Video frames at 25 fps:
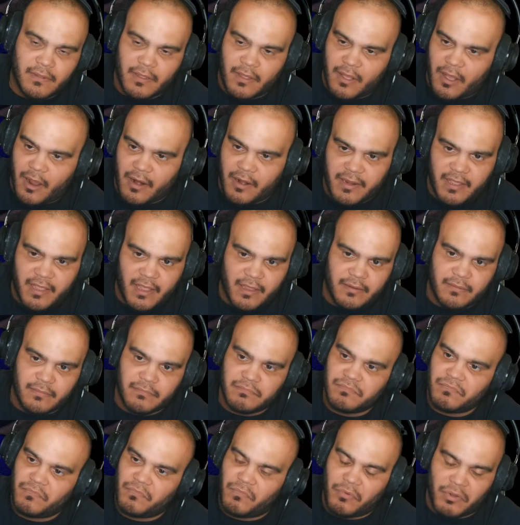Guardian
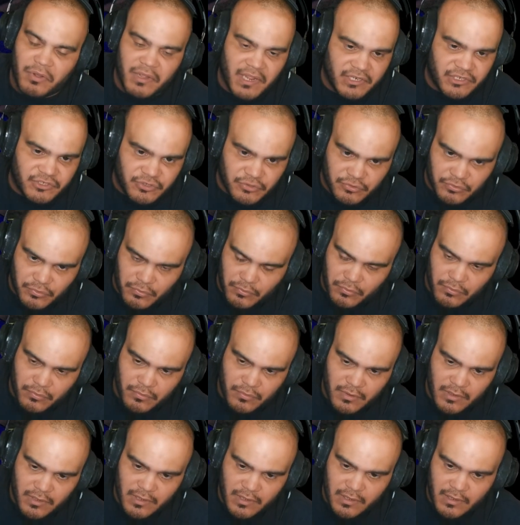will get you through
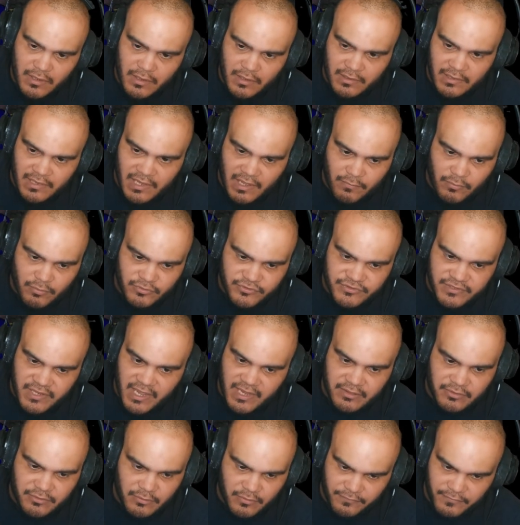levels
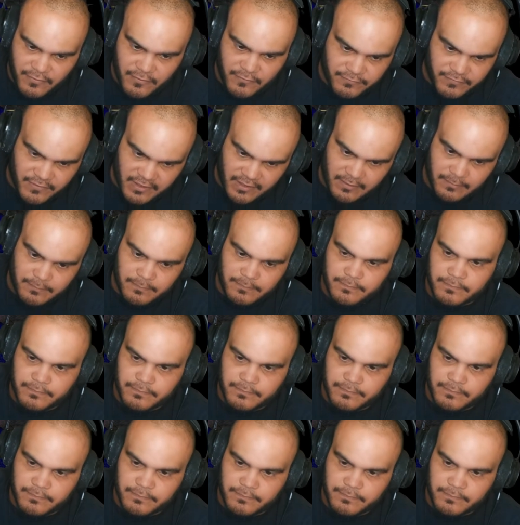9 through 15.